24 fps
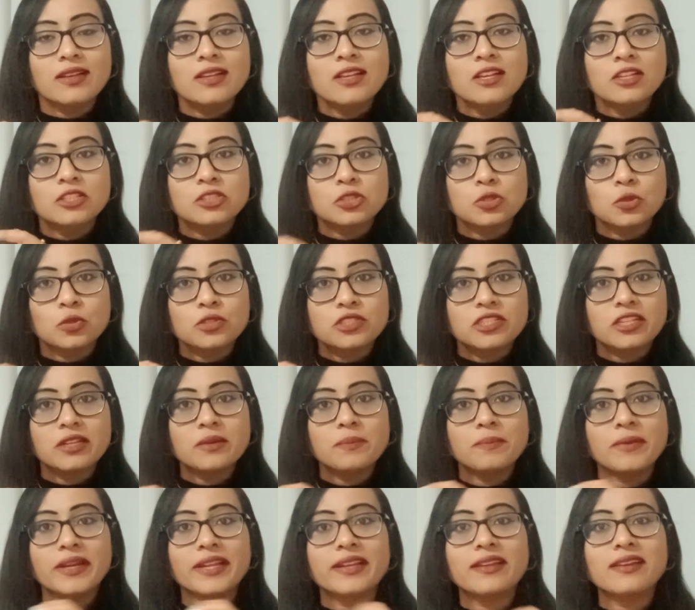social
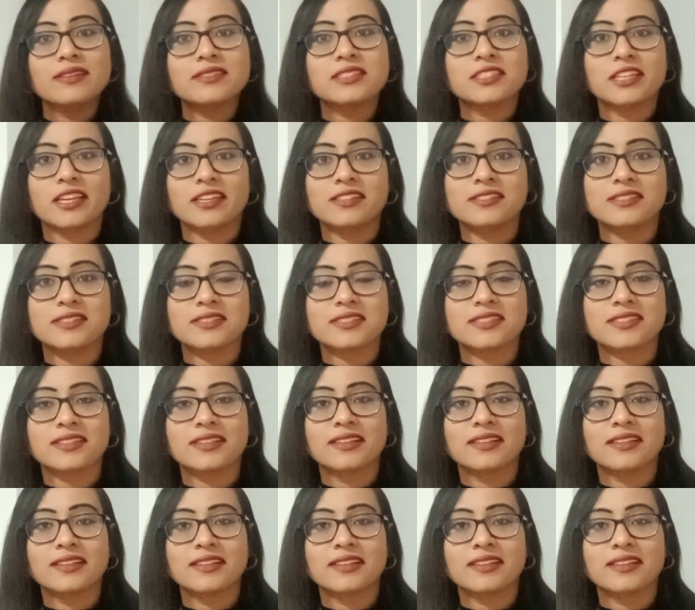media chains.